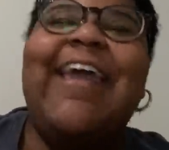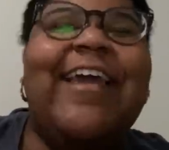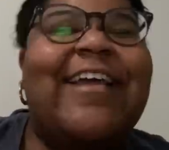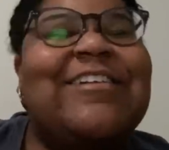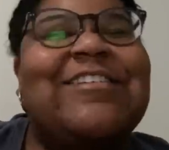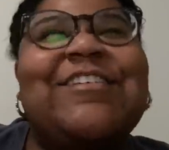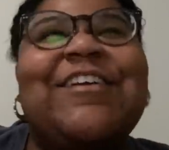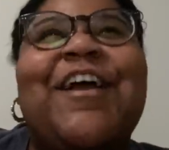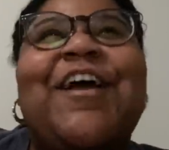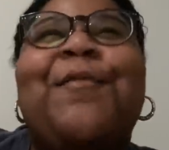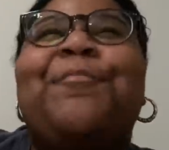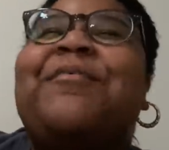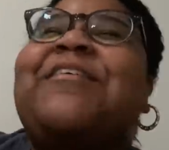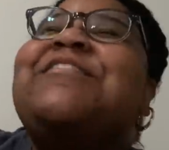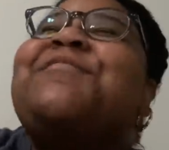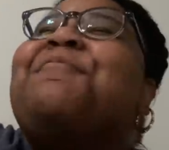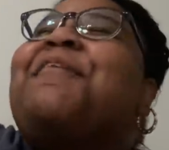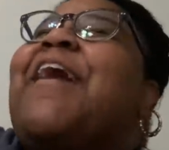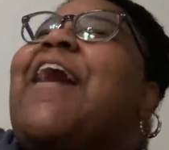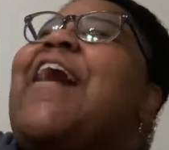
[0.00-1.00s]
It's your girl,
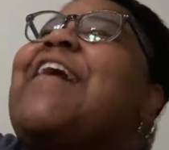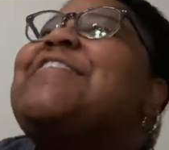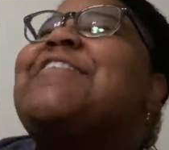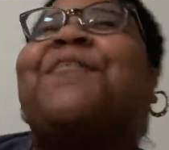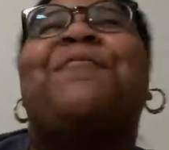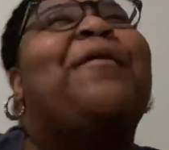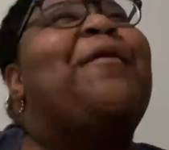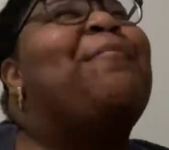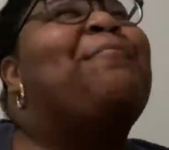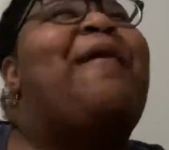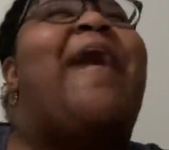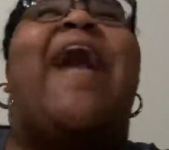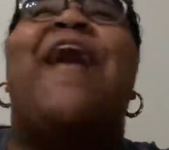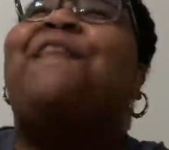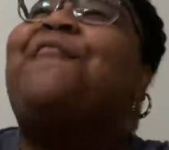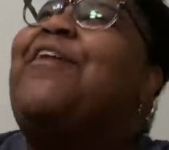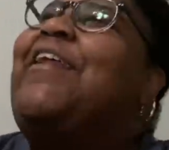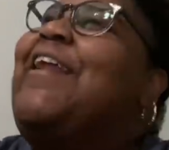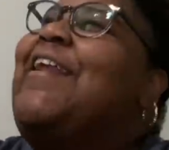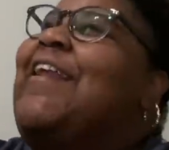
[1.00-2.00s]
Prissy P, guys, and we back
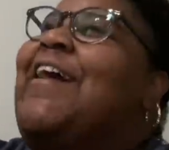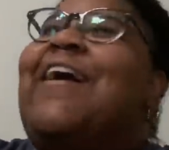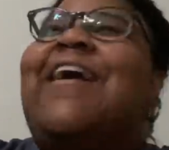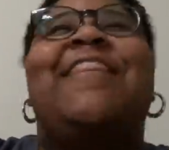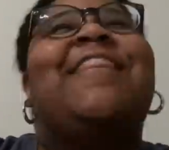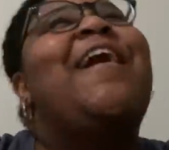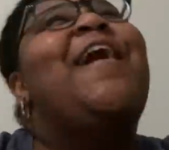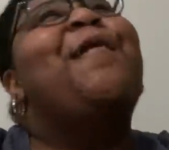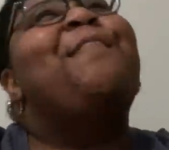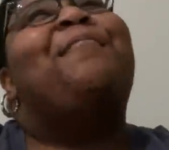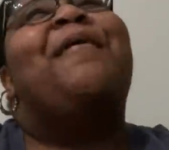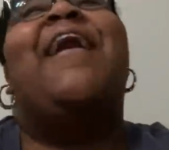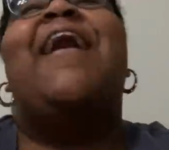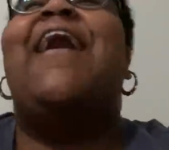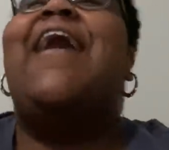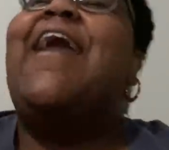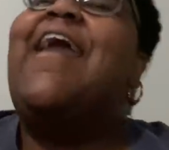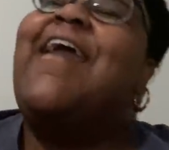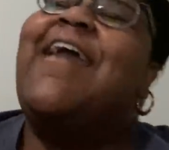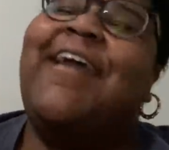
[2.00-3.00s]
with another
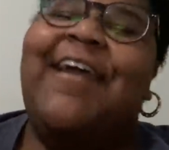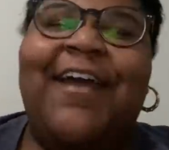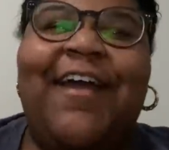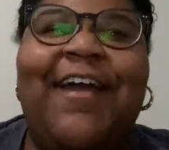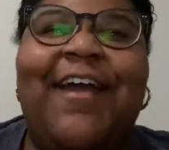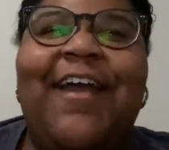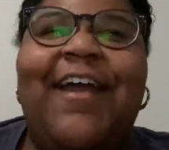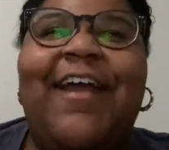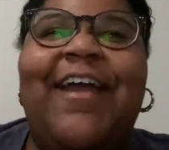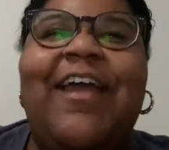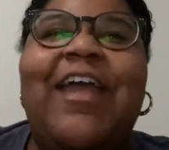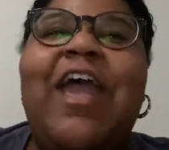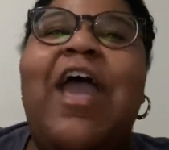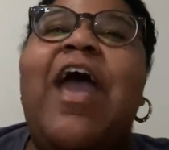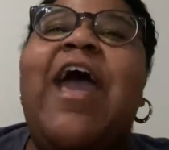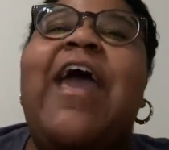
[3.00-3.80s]
banger.